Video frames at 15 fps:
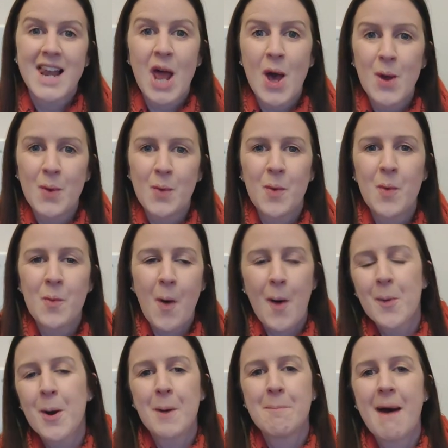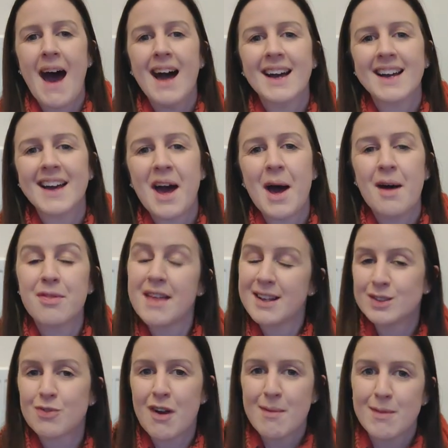Hello, welcome back.
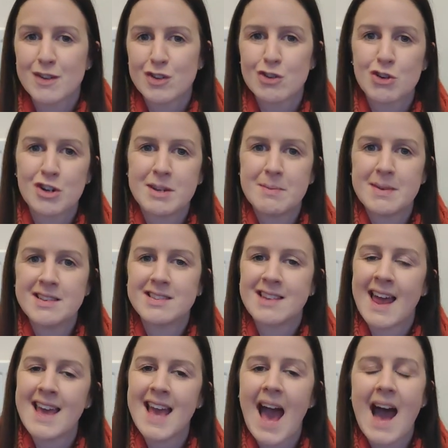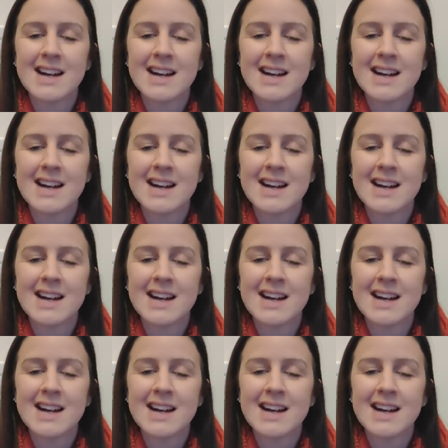Thanks very much for joining me today.